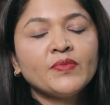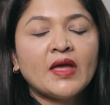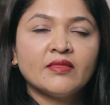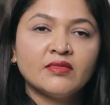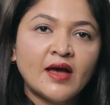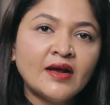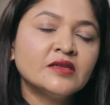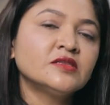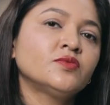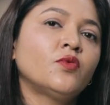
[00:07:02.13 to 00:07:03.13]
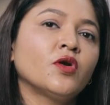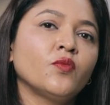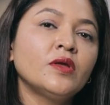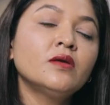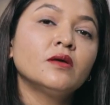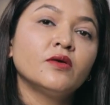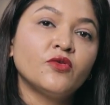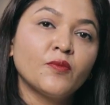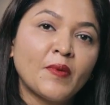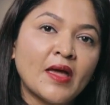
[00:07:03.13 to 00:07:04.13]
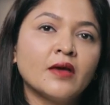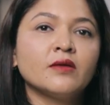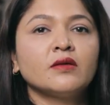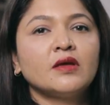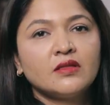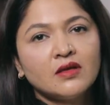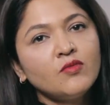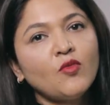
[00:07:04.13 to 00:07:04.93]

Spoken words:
and that is what we repair in the